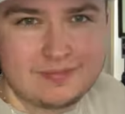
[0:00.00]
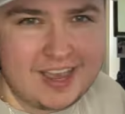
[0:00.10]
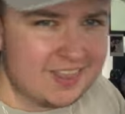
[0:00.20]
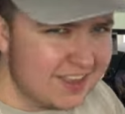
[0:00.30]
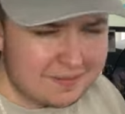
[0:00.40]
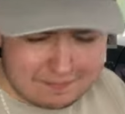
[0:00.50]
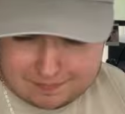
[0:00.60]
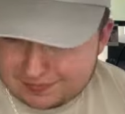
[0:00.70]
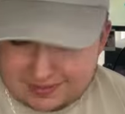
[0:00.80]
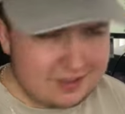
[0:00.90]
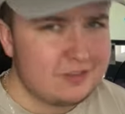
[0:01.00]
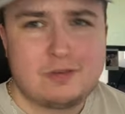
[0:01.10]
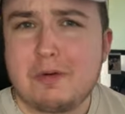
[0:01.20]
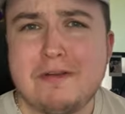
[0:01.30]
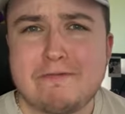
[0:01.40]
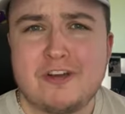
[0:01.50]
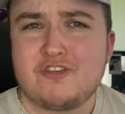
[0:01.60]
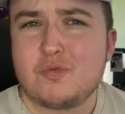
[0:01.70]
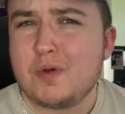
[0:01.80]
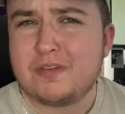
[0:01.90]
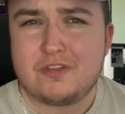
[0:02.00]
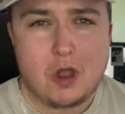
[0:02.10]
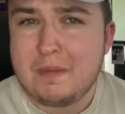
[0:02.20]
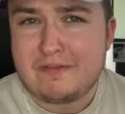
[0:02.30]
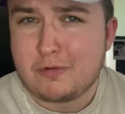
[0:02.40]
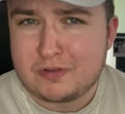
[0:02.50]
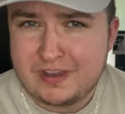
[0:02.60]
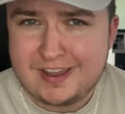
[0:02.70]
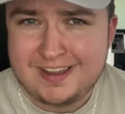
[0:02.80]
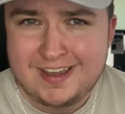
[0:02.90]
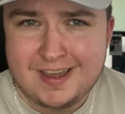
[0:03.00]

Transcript: And, like, sixth grade French was not my forte,